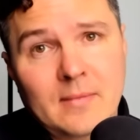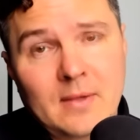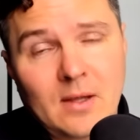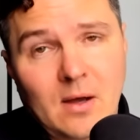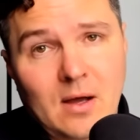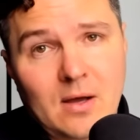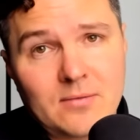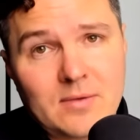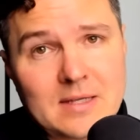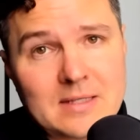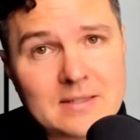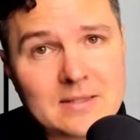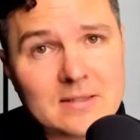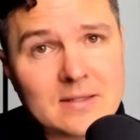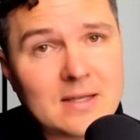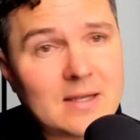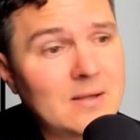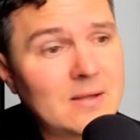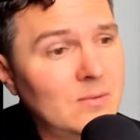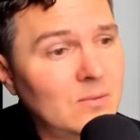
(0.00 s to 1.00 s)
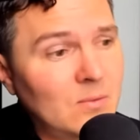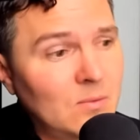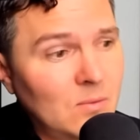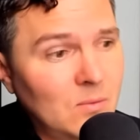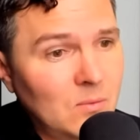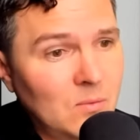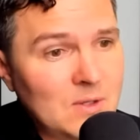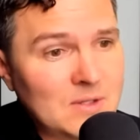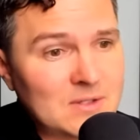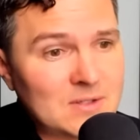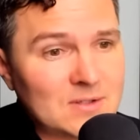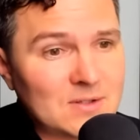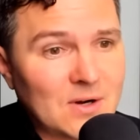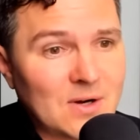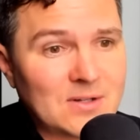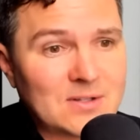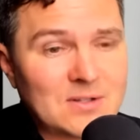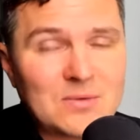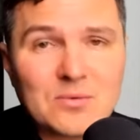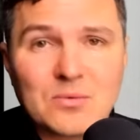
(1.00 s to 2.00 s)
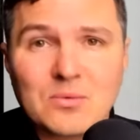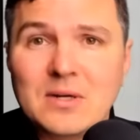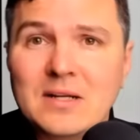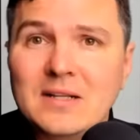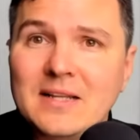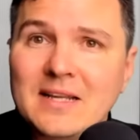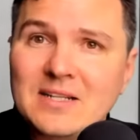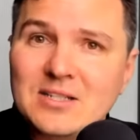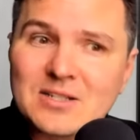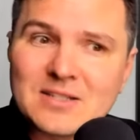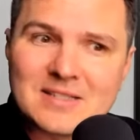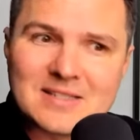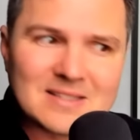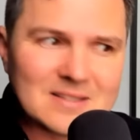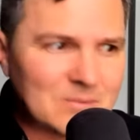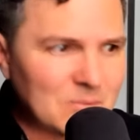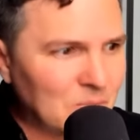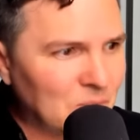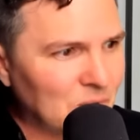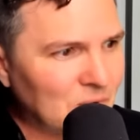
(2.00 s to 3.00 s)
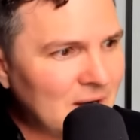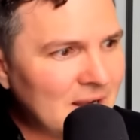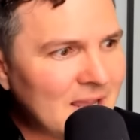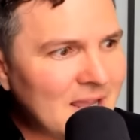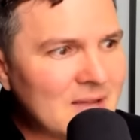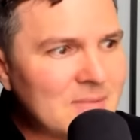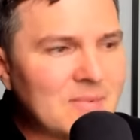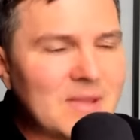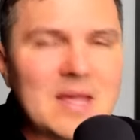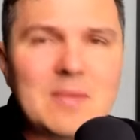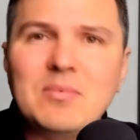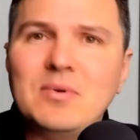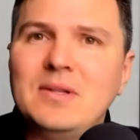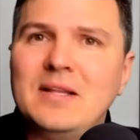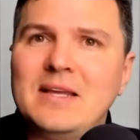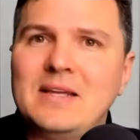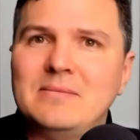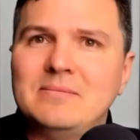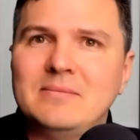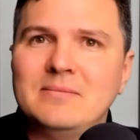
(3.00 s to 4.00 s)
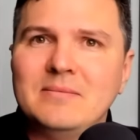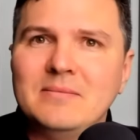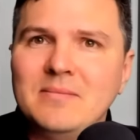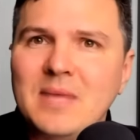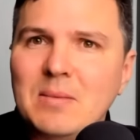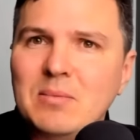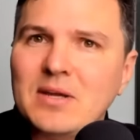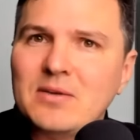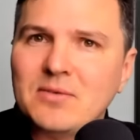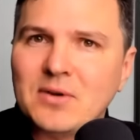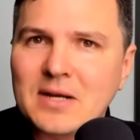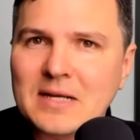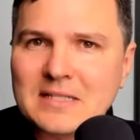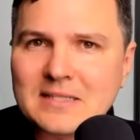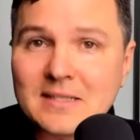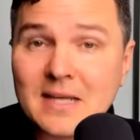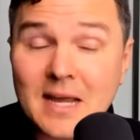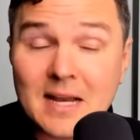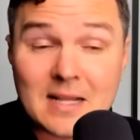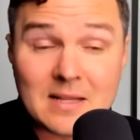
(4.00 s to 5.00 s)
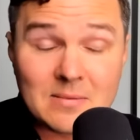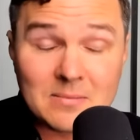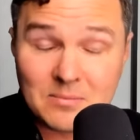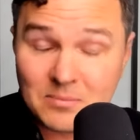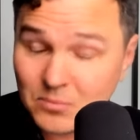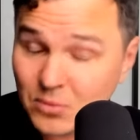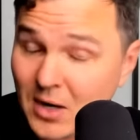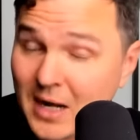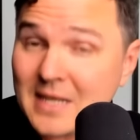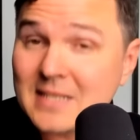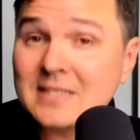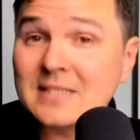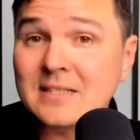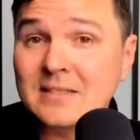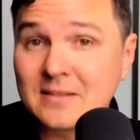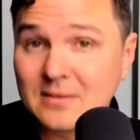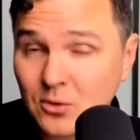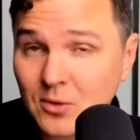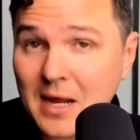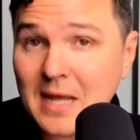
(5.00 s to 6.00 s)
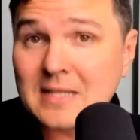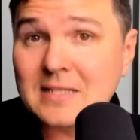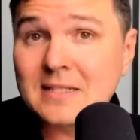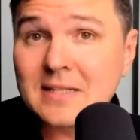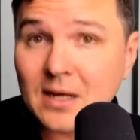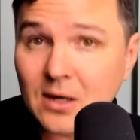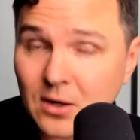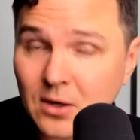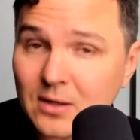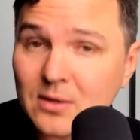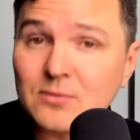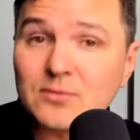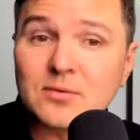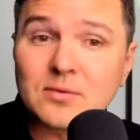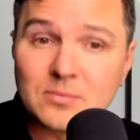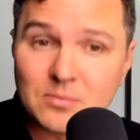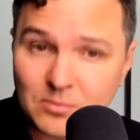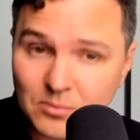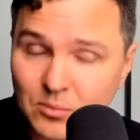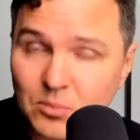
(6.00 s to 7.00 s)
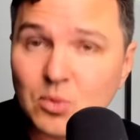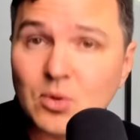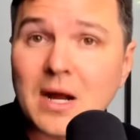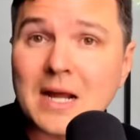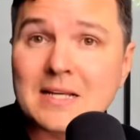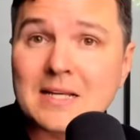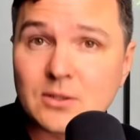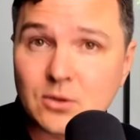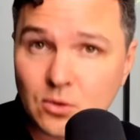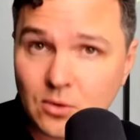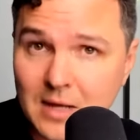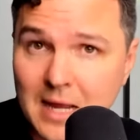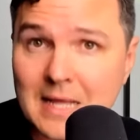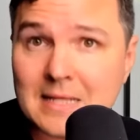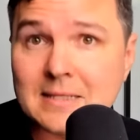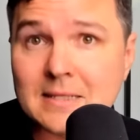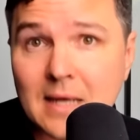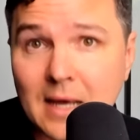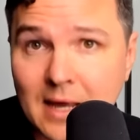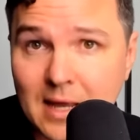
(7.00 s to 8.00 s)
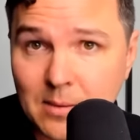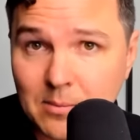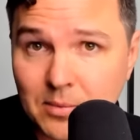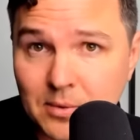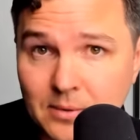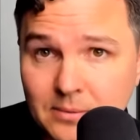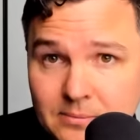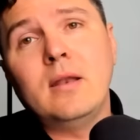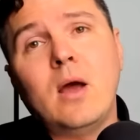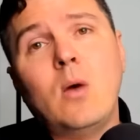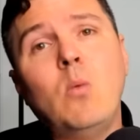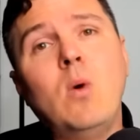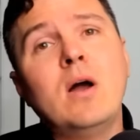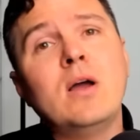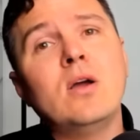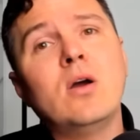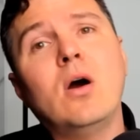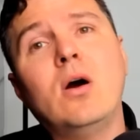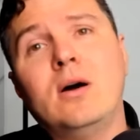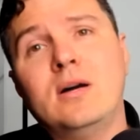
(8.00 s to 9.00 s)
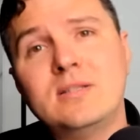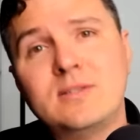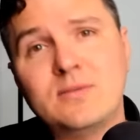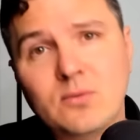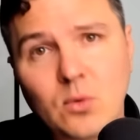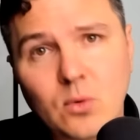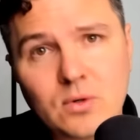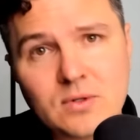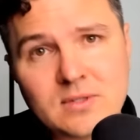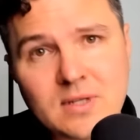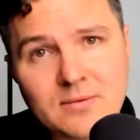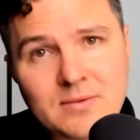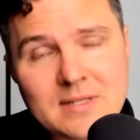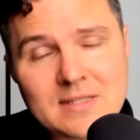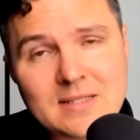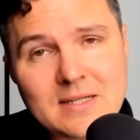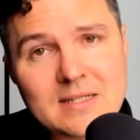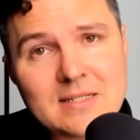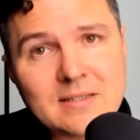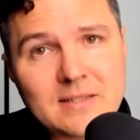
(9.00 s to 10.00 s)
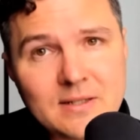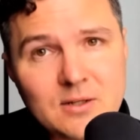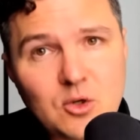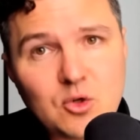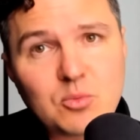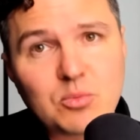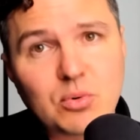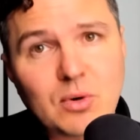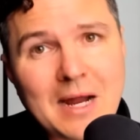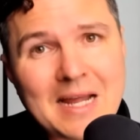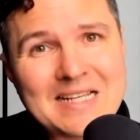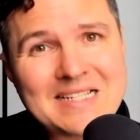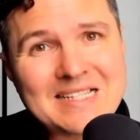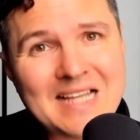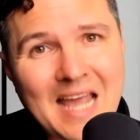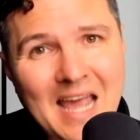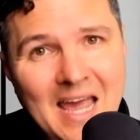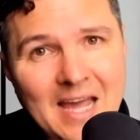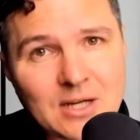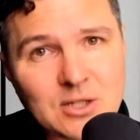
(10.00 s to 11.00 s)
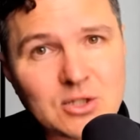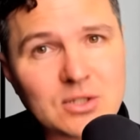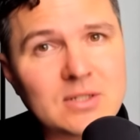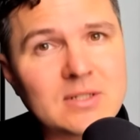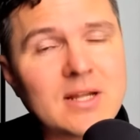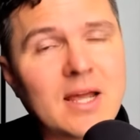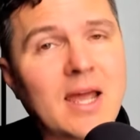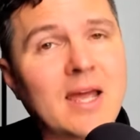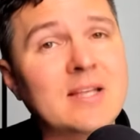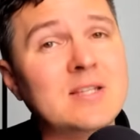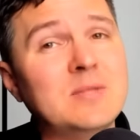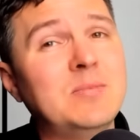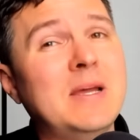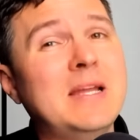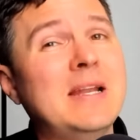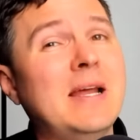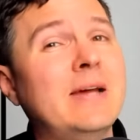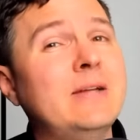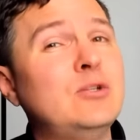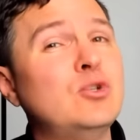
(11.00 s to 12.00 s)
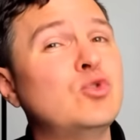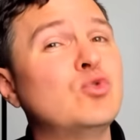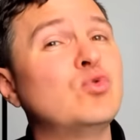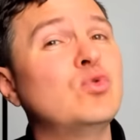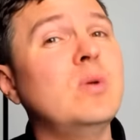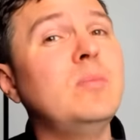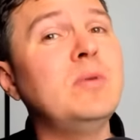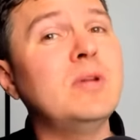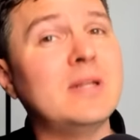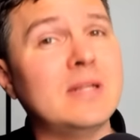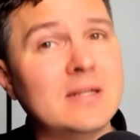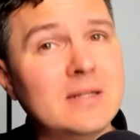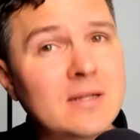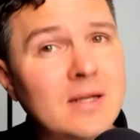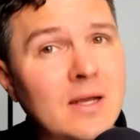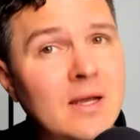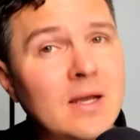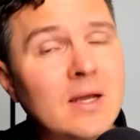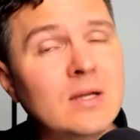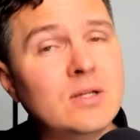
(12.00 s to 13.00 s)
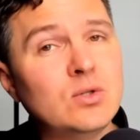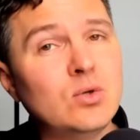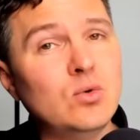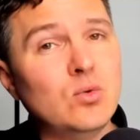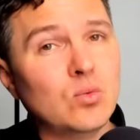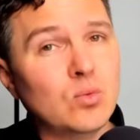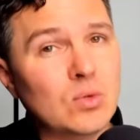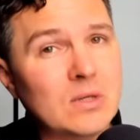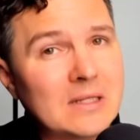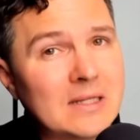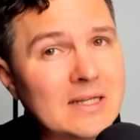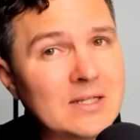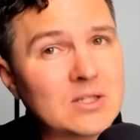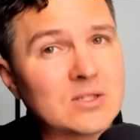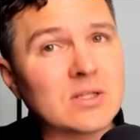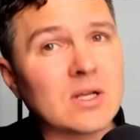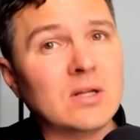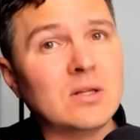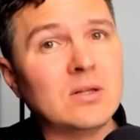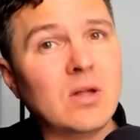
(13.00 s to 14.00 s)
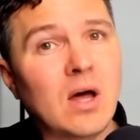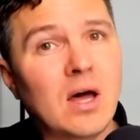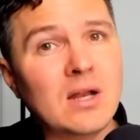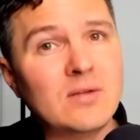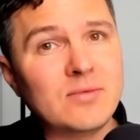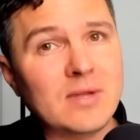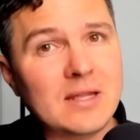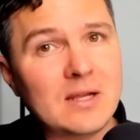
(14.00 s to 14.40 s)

obviously, we start really just bringing people in. People get very excited. Price creates narrative. Price creates hype. Now, one cause, of course, of this continued price action has been attributed to really just a lot of